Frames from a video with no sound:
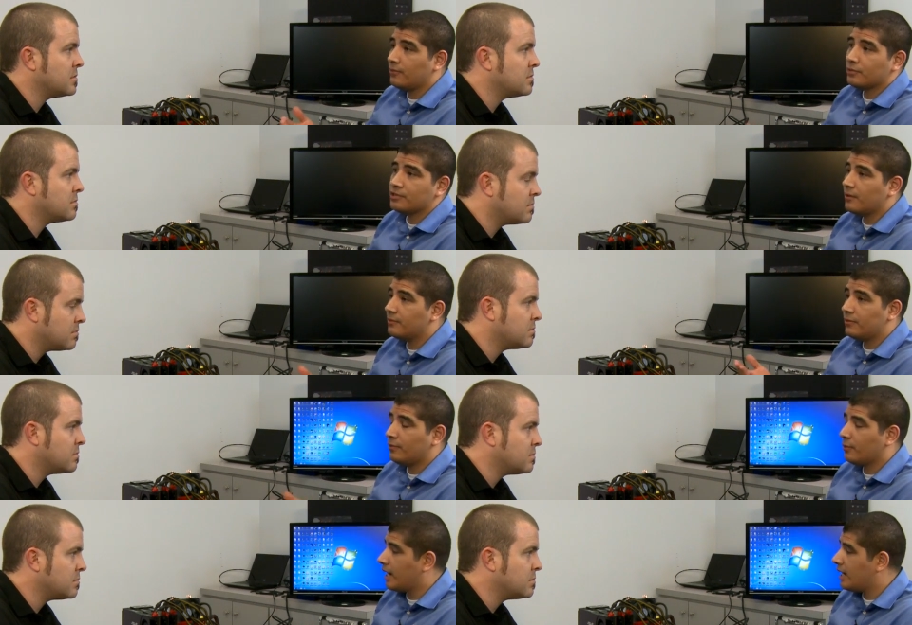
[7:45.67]
Speaker 1: 470,
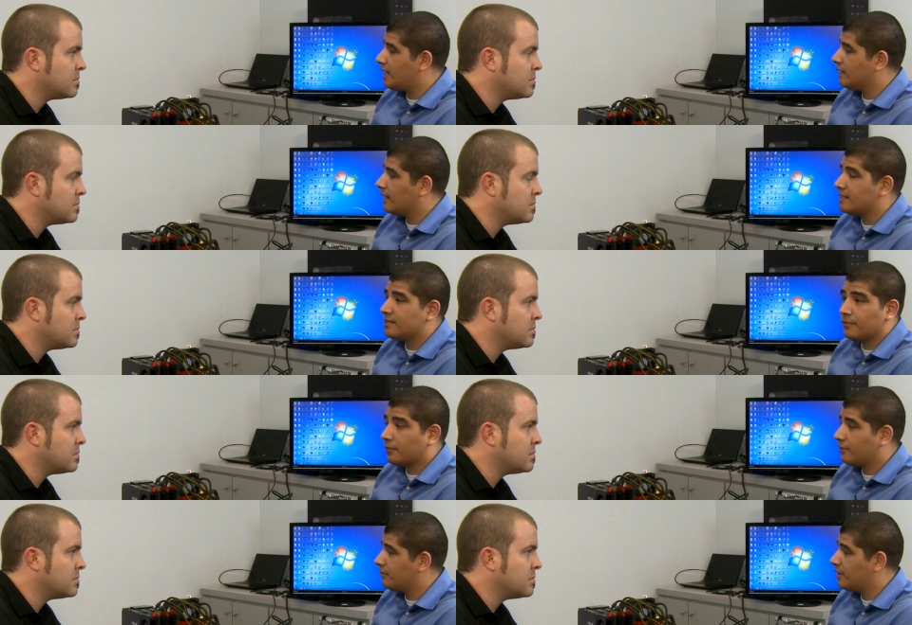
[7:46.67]
480 class,
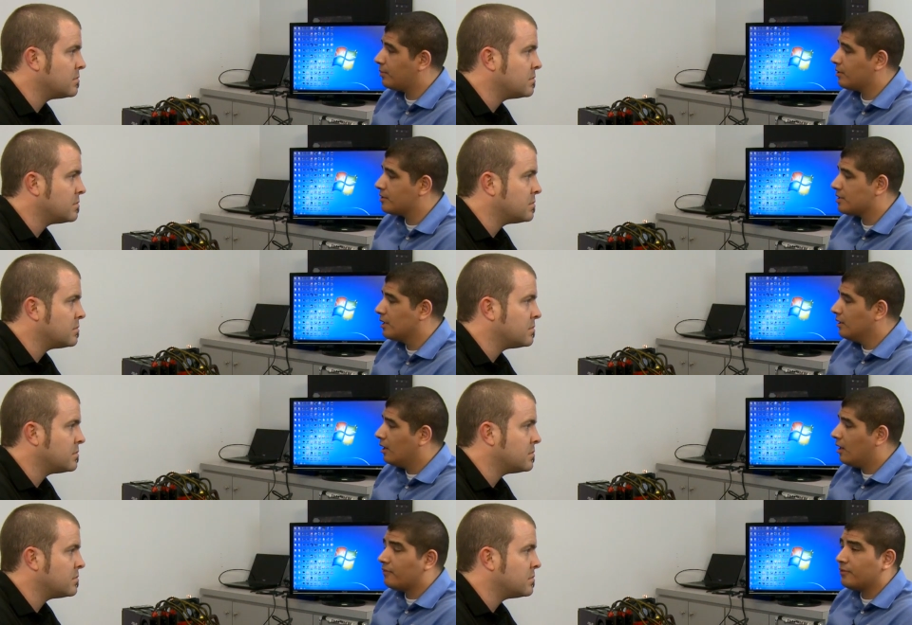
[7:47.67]
450 parts,
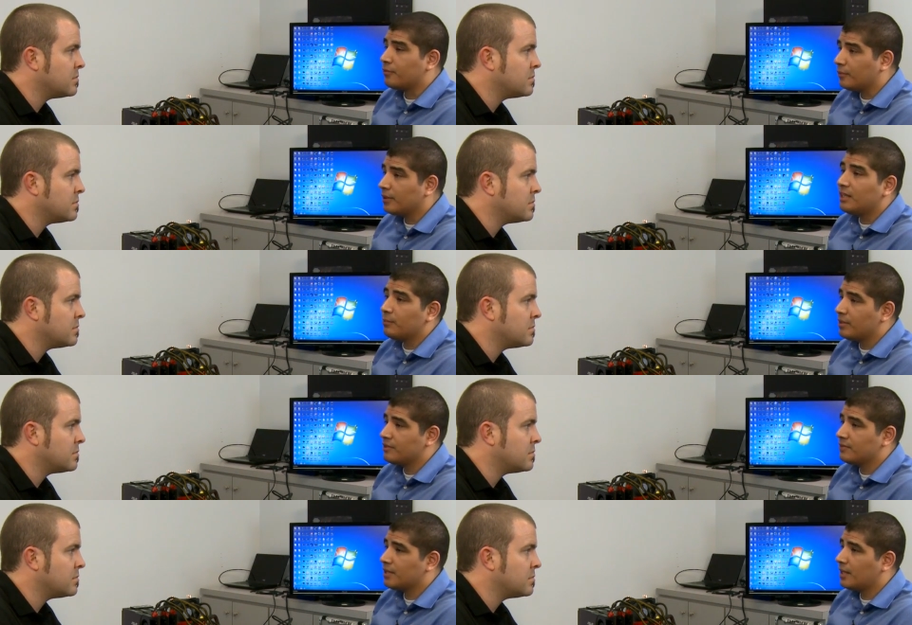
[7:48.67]
offered really
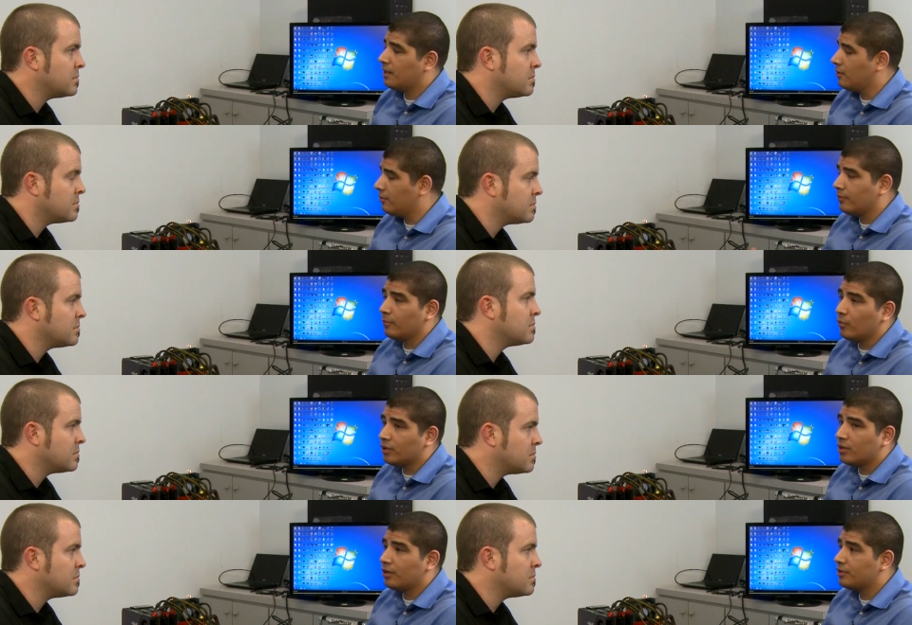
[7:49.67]
impressive scaling, going from one
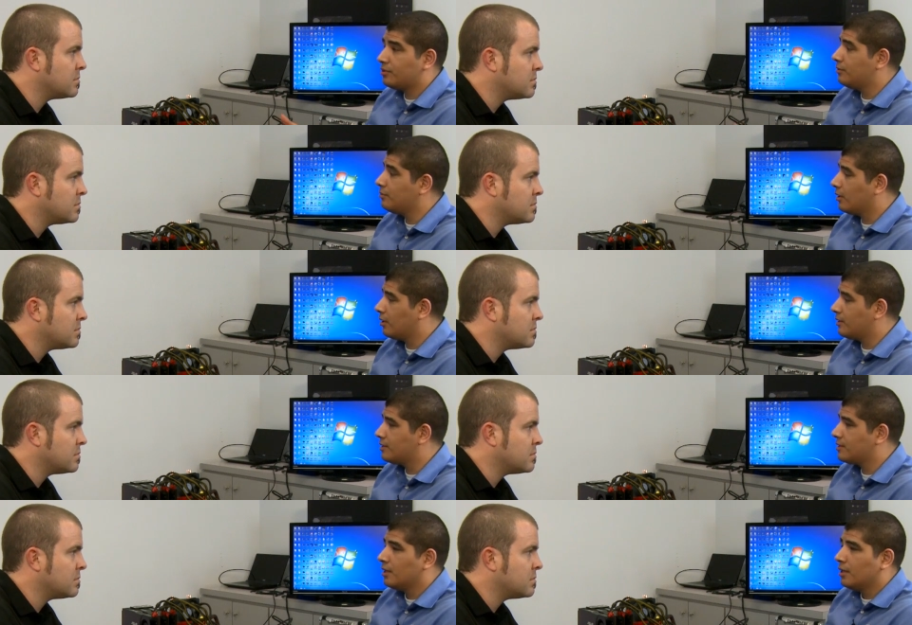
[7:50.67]
card to two
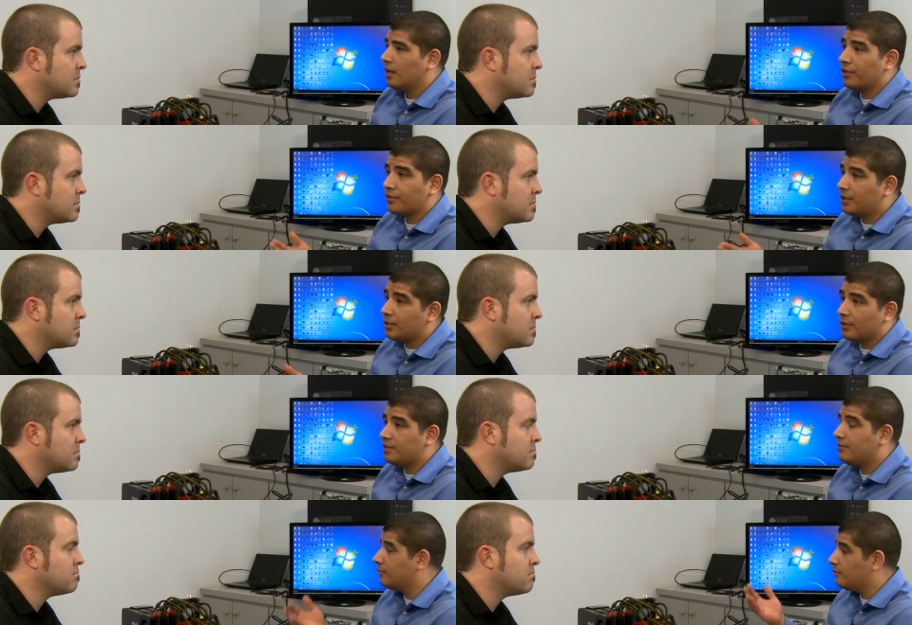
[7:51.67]
cards, uh, three cards,
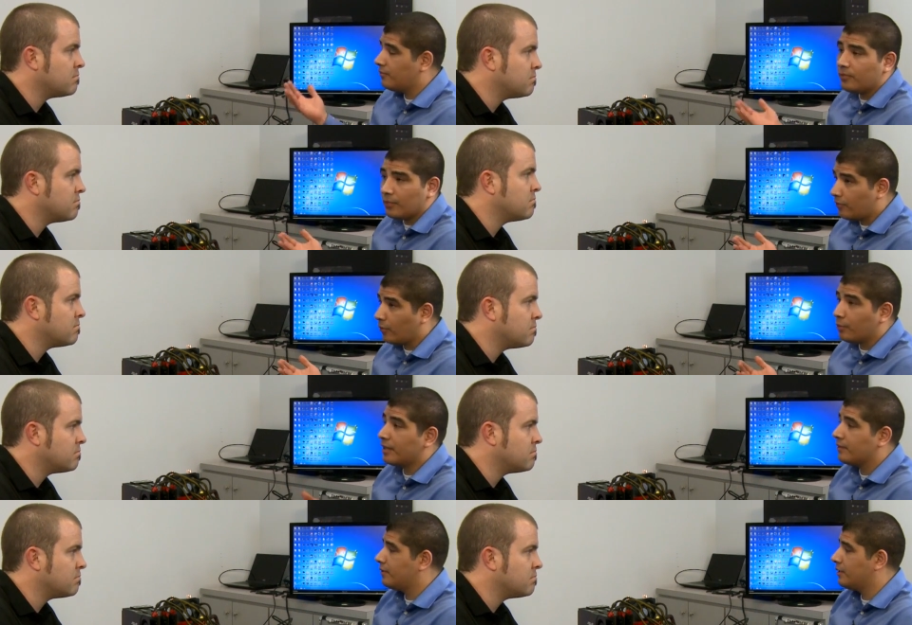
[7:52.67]
even four-way
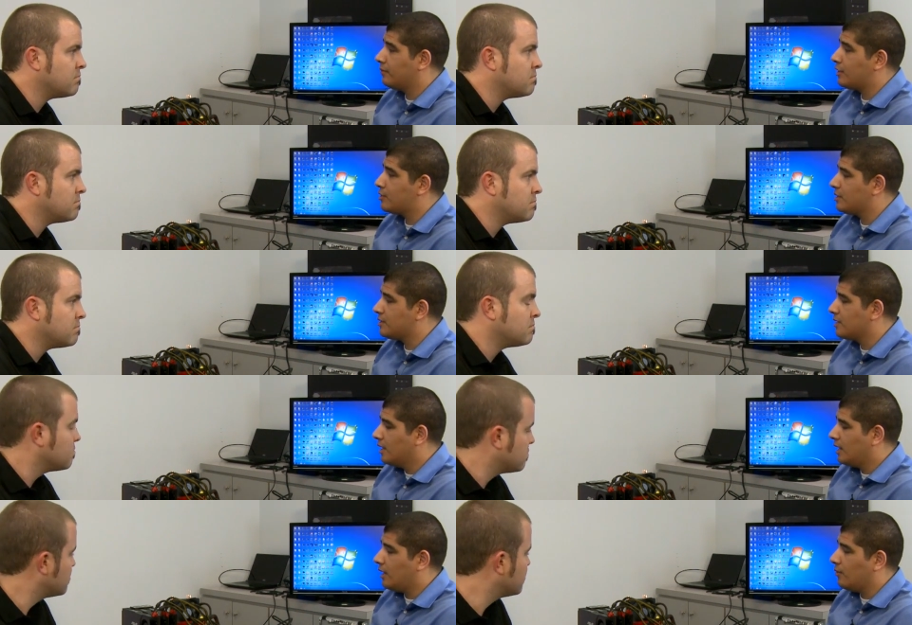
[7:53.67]
configurations.
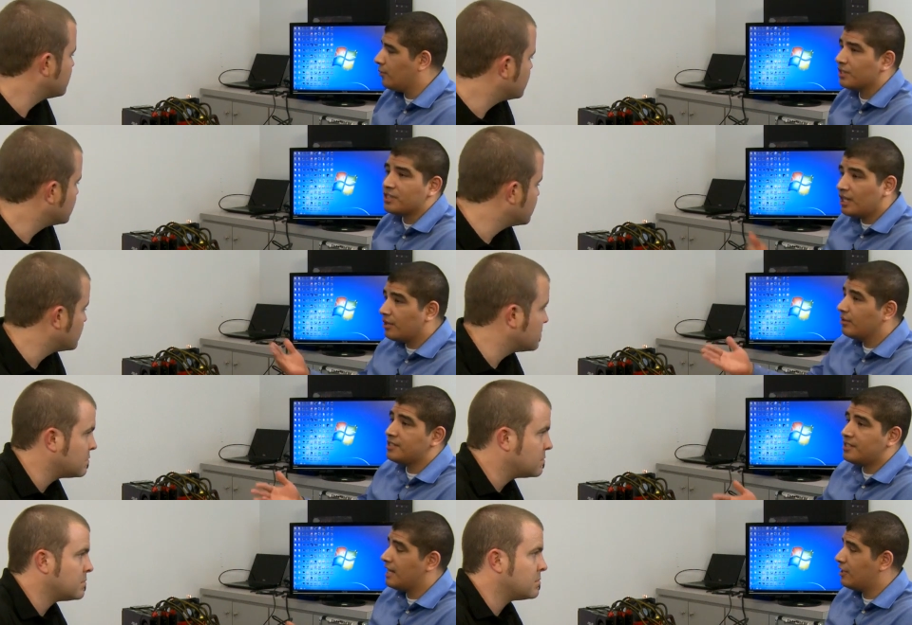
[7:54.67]
And we're continuing to
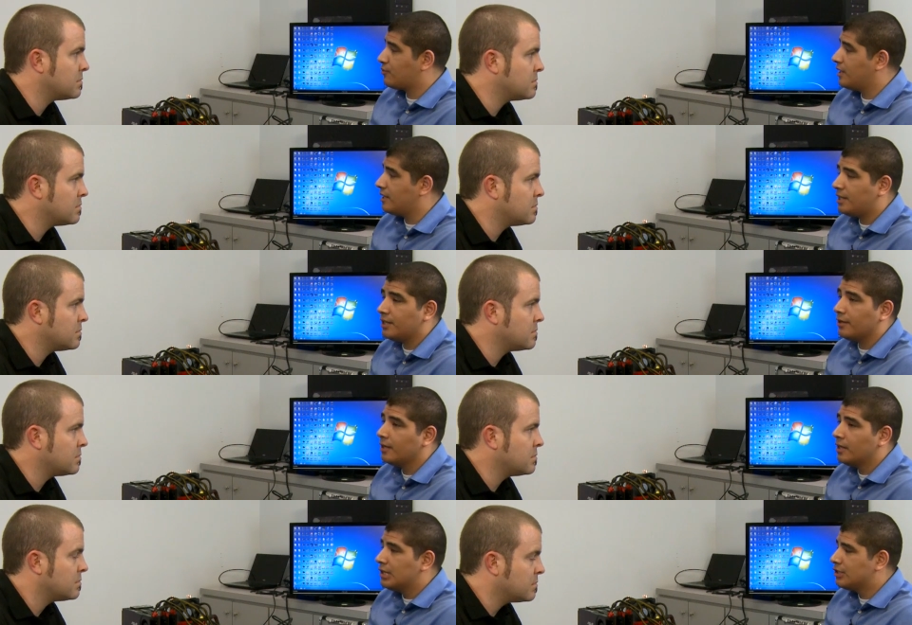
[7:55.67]
see that trend here.
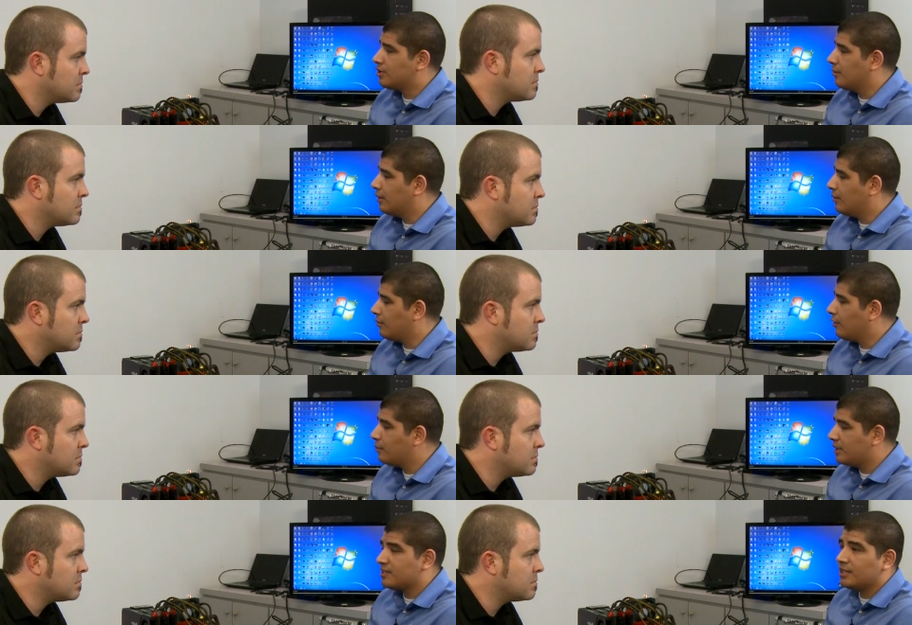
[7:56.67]
So uh, we're
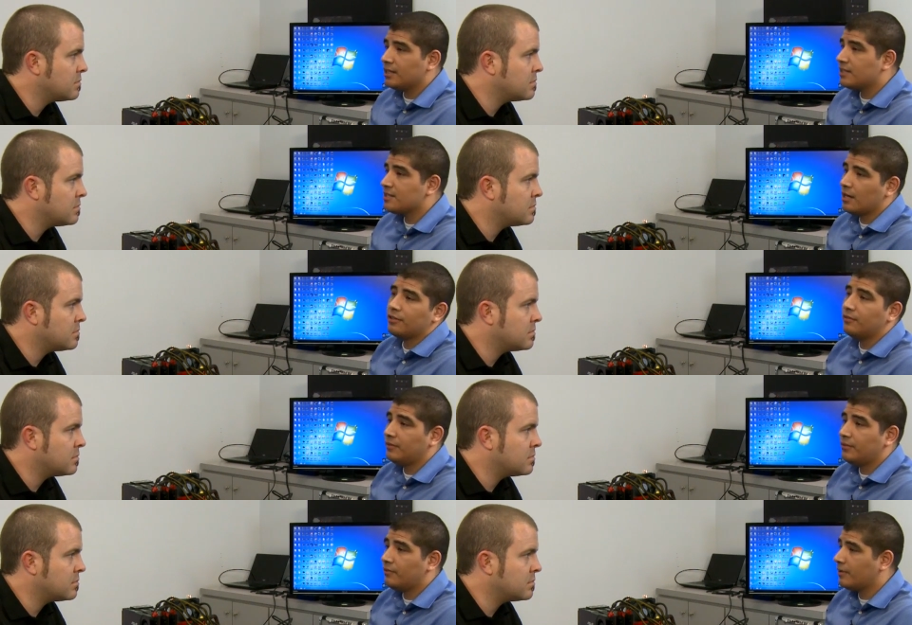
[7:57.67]
hoping to see at least
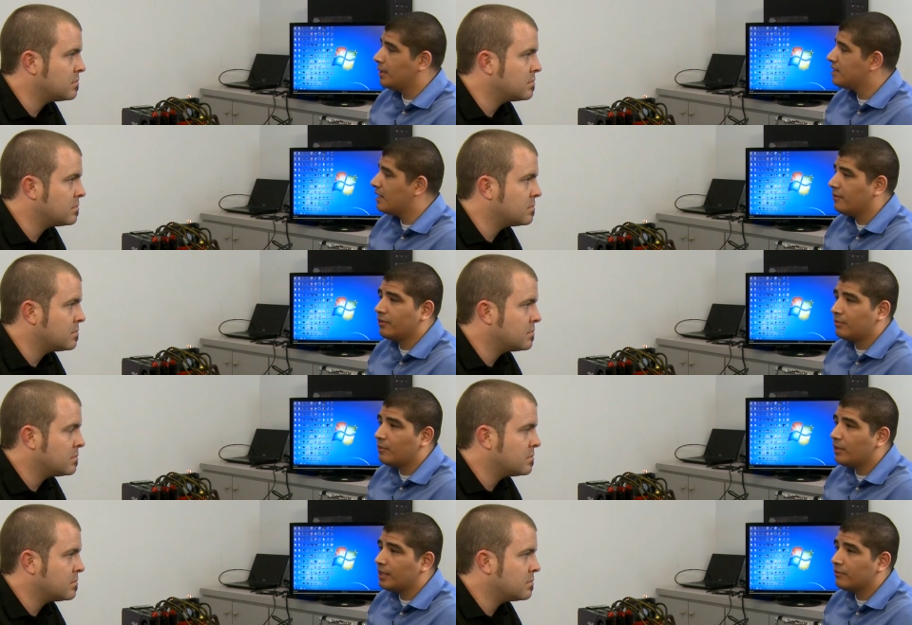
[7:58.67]
150 frames out of a
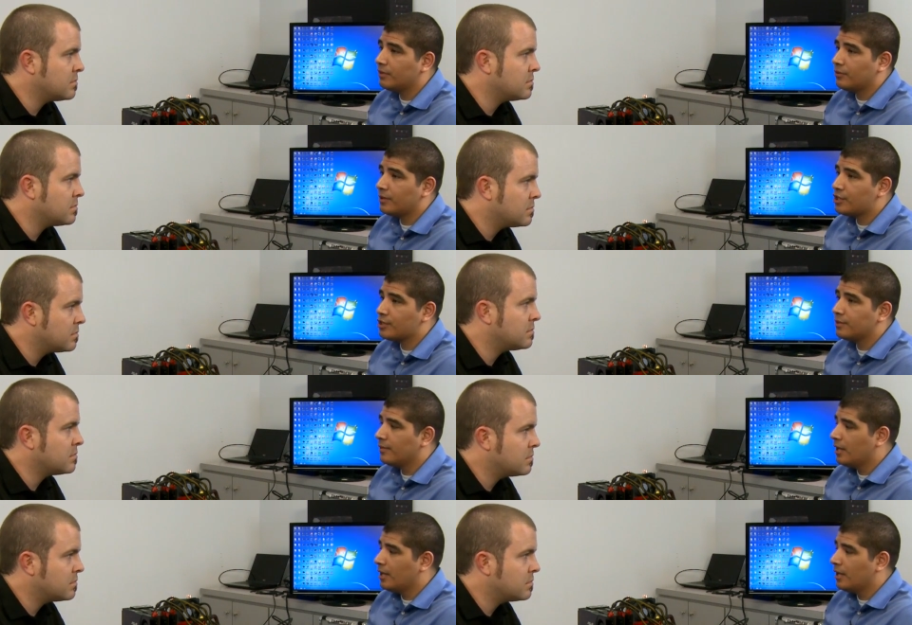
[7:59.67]
three-way configuration,